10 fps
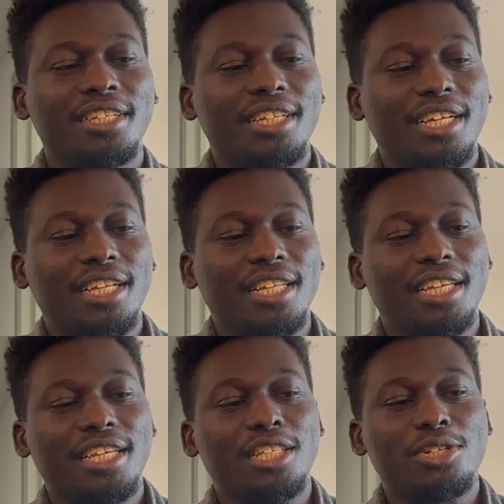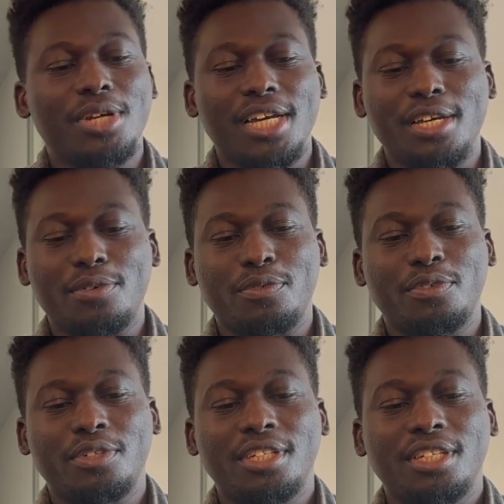And then you have
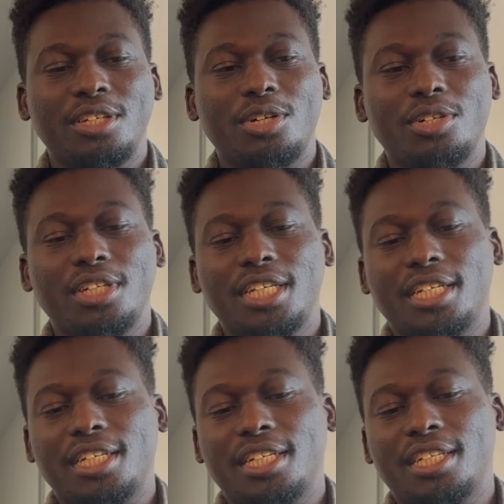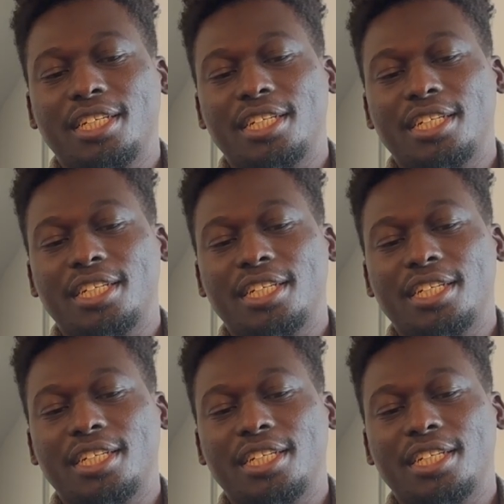another